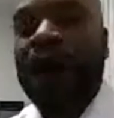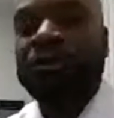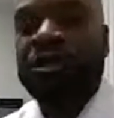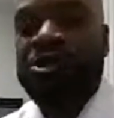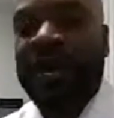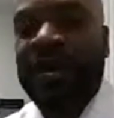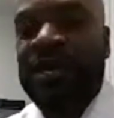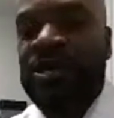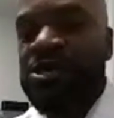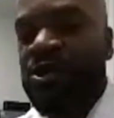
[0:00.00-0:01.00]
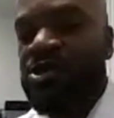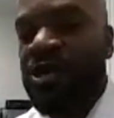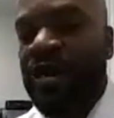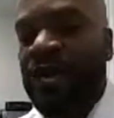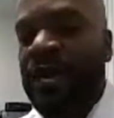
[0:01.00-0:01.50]
options, okay? So you
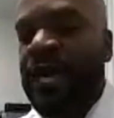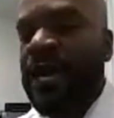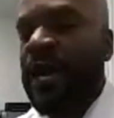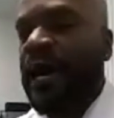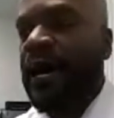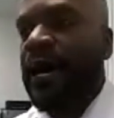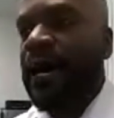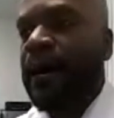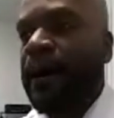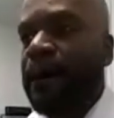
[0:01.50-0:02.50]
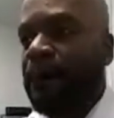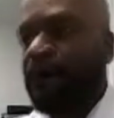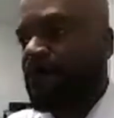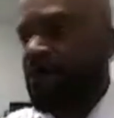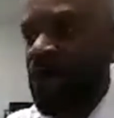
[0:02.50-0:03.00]
say the
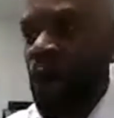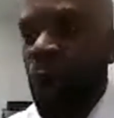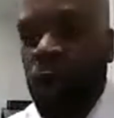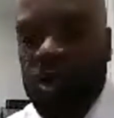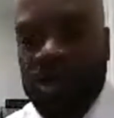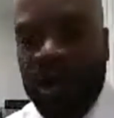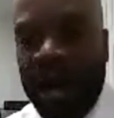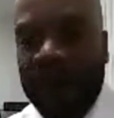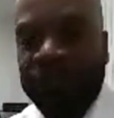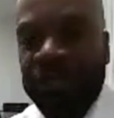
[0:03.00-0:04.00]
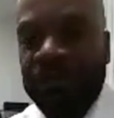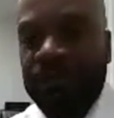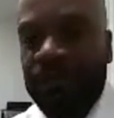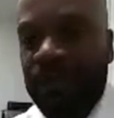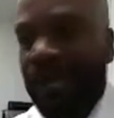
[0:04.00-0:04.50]
wholesale
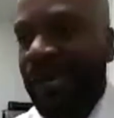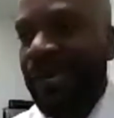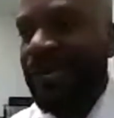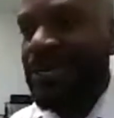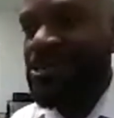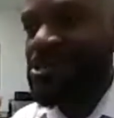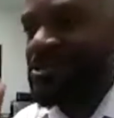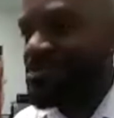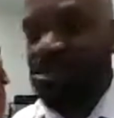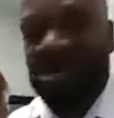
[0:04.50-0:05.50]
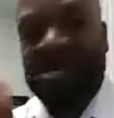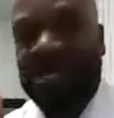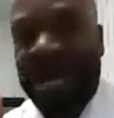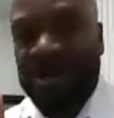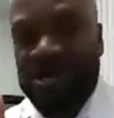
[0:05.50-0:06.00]
option is
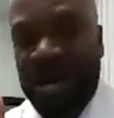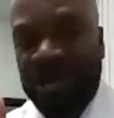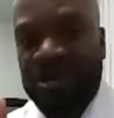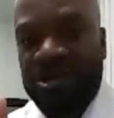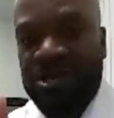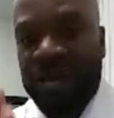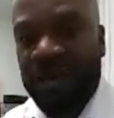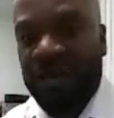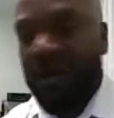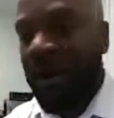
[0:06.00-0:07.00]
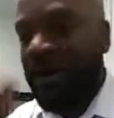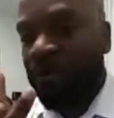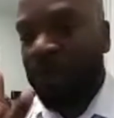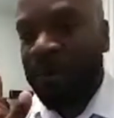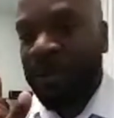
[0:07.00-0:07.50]
$60,000 and we'll buy your
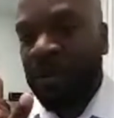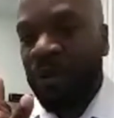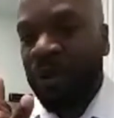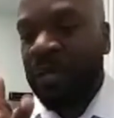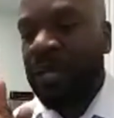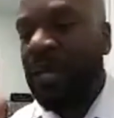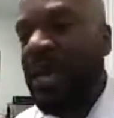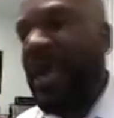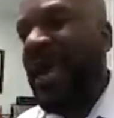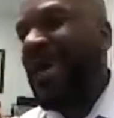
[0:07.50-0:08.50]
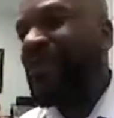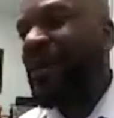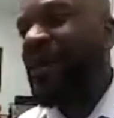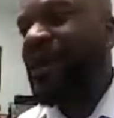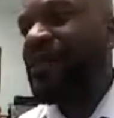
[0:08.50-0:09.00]
property quickly. And
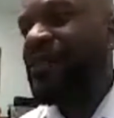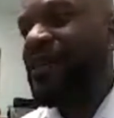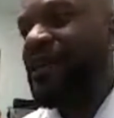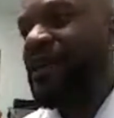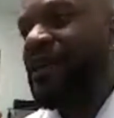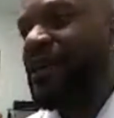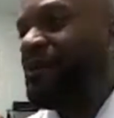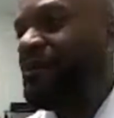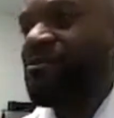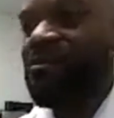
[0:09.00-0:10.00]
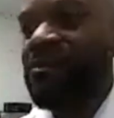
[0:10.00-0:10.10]
then the